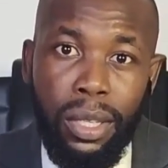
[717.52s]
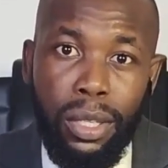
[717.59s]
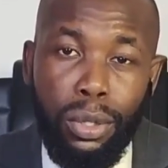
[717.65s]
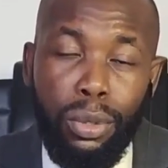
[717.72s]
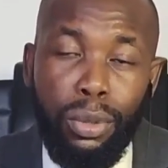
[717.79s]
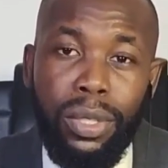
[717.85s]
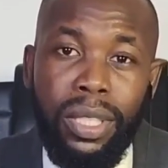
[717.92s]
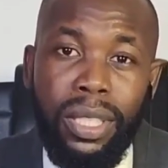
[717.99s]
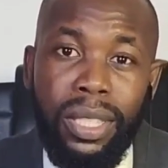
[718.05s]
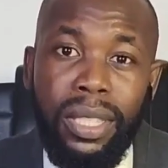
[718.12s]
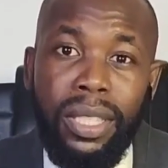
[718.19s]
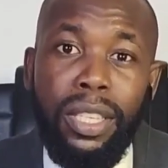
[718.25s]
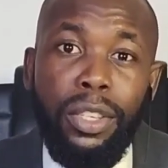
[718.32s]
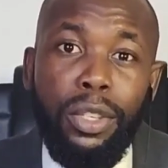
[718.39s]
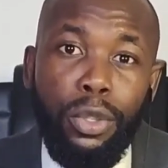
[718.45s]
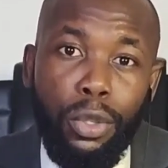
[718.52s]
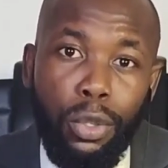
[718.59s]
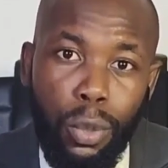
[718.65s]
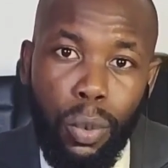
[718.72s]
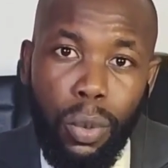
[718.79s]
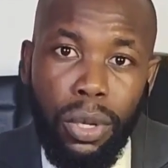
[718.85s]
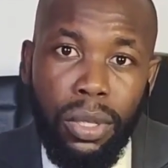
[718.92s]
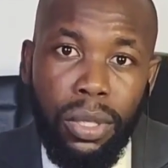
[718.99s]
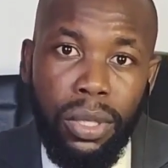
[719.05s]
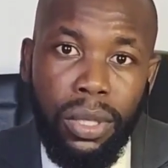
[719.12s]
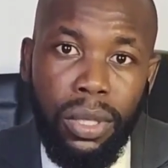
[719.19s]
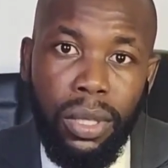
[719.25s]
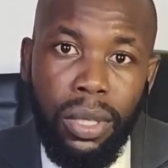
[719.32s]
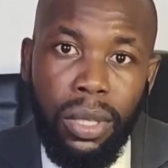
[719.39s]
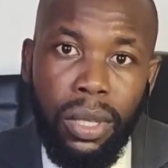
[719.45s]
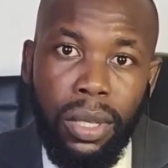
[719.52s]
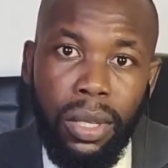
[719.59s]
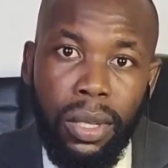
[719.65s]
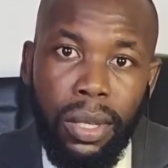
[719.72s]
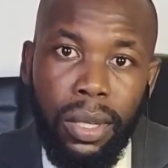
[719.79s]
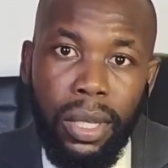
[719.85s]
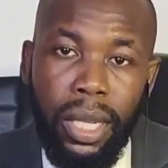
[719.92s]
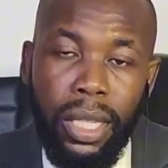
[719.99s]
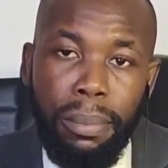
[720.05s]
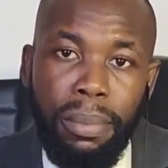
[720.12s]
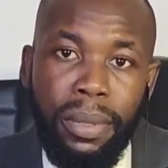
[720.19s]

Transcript: So this is a new one that